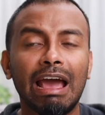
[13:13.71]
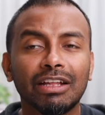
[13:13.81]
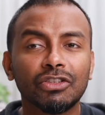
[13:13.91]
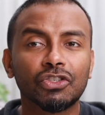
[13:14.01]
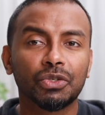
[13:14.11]

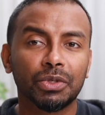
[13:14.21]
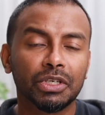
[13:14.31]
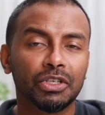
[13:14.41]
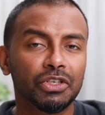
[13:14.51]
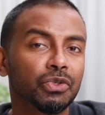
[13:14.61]
answer
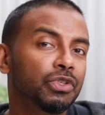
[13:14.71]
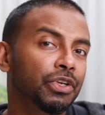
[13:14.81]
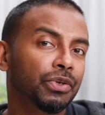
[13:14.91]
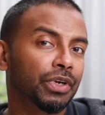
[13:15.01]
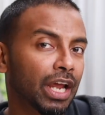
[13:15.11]
it
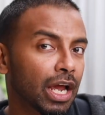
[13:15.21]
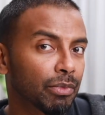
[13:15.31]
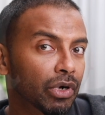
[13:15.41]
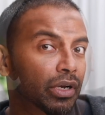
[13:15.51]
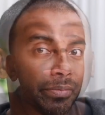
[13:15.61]
using your
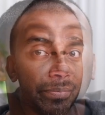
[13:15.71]
camera.